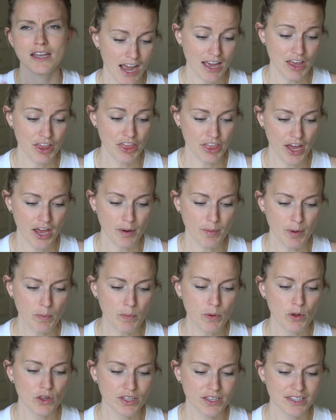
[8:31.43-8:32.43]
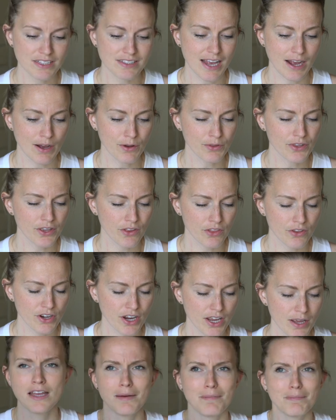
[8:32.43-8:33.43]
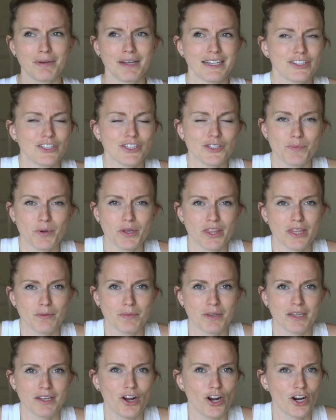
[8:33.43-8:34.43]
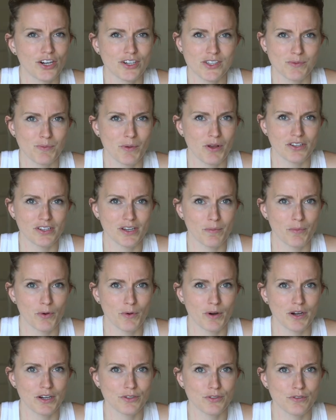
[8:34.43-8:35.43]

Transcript: I thought about pulling this out the other day, but I just put them in our small Tupperware.